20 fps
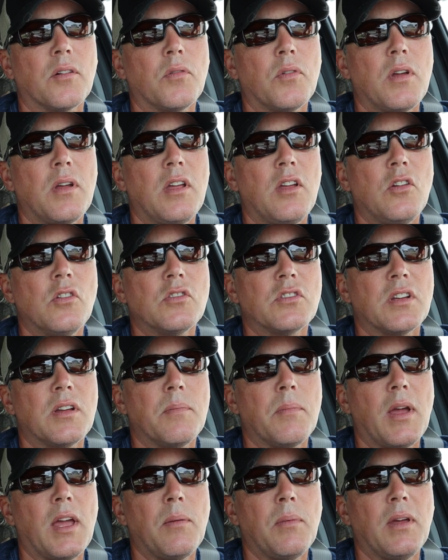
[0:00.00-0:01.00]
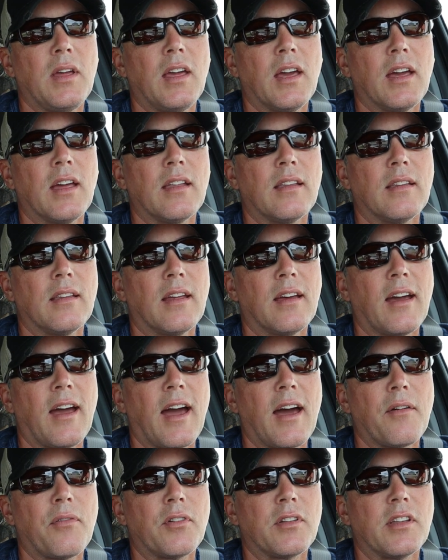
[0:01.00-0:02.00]
We usually maybe get a
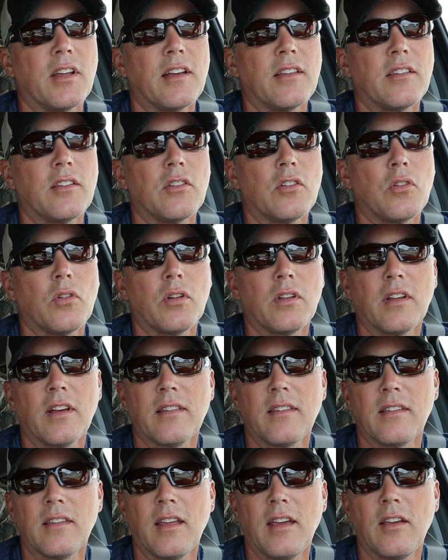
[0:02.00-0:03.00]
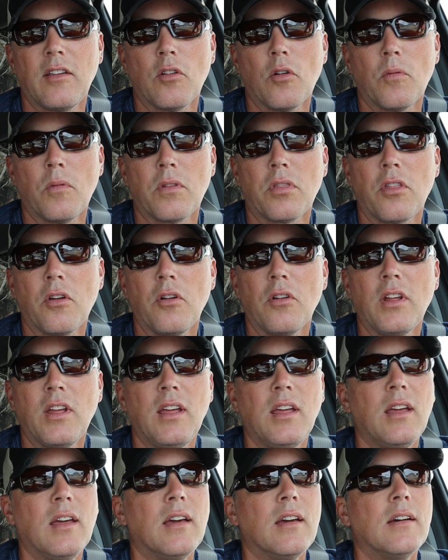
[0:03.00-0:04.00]
half a dozen to a dozen days over
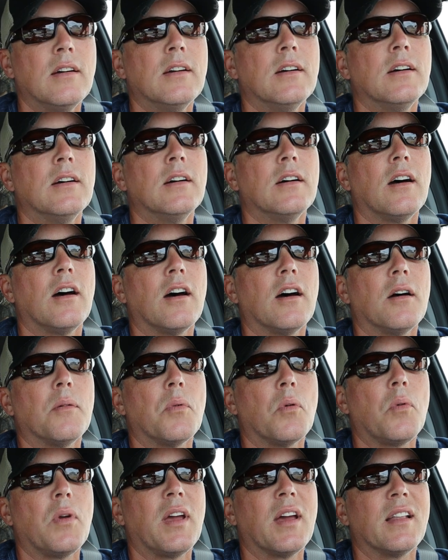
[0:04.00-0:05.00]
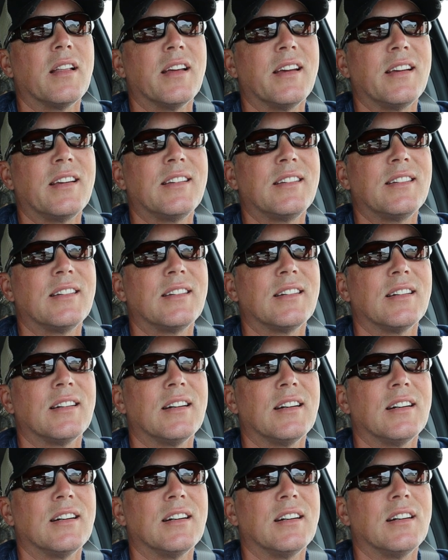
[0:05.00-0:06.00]
30. But we had like,
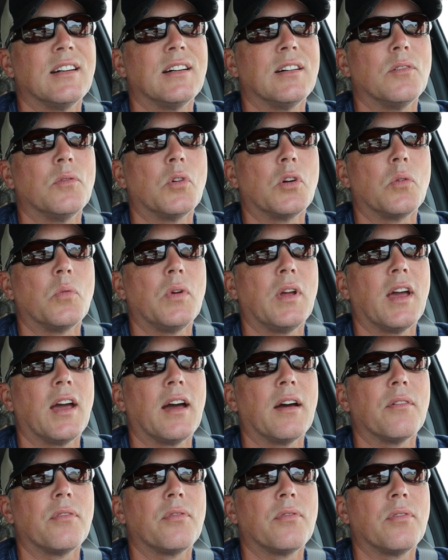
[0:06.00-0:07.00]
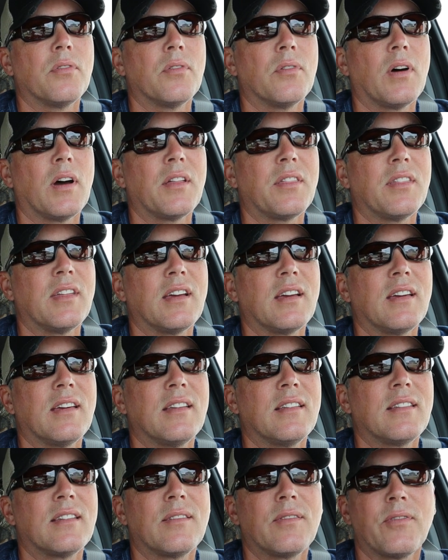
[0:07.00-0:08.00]
what do we have? I think
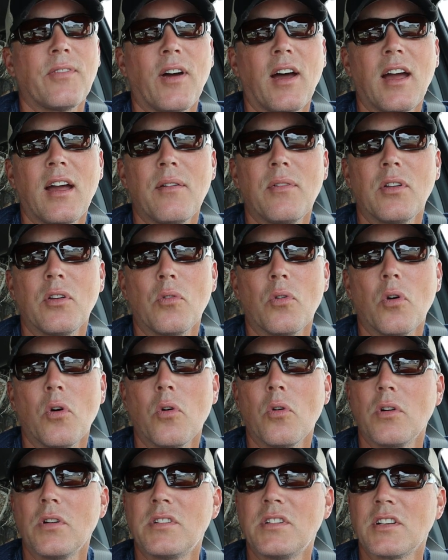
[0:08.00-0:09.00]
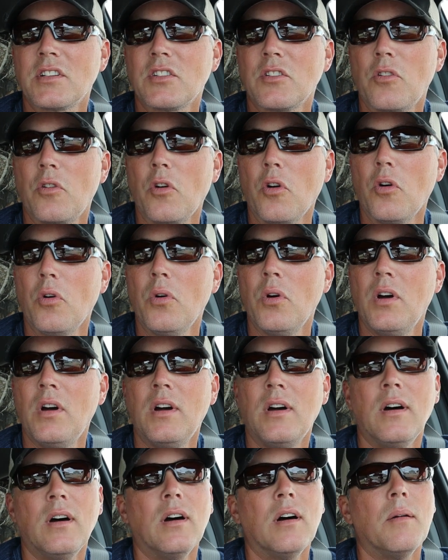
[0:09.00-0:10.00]
5 in a row or 6 in a row.
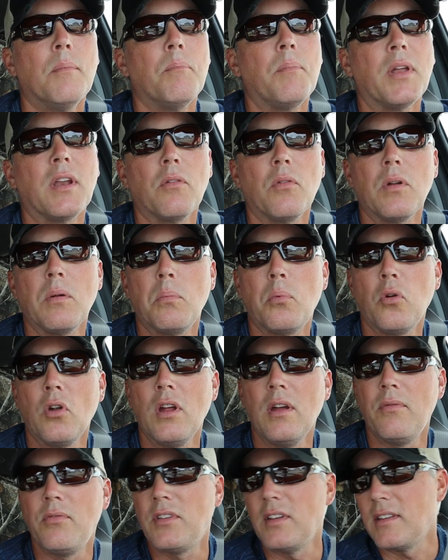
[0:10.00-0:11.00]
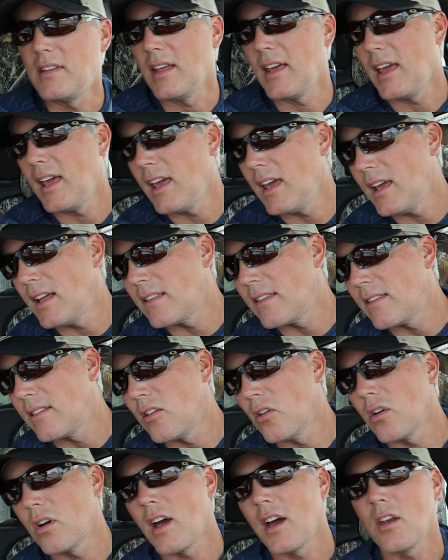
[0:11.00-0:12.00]
Bit of reprieve today. It's
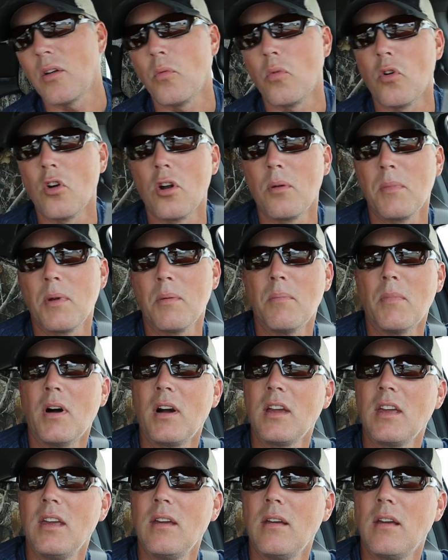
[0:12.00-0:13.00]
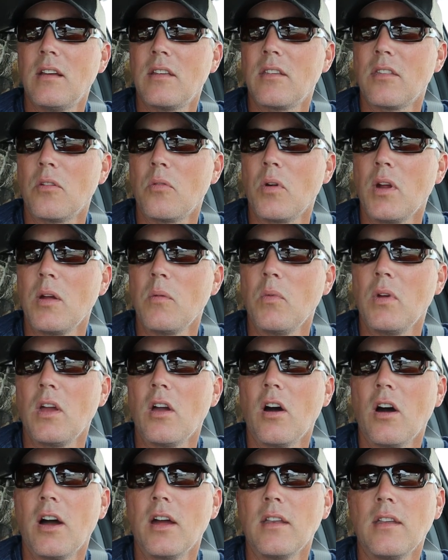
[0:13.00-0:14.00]
still kind of warm and muggy because of the rain we
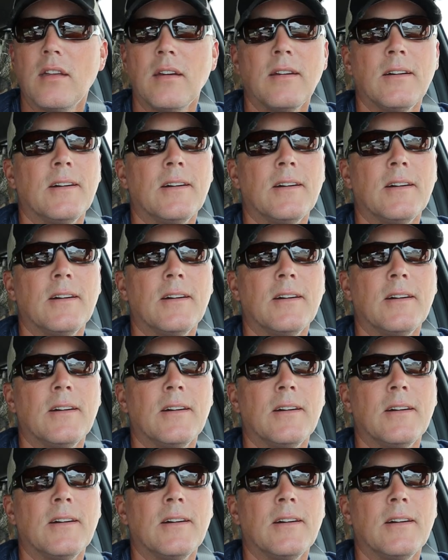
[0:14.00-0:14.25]
got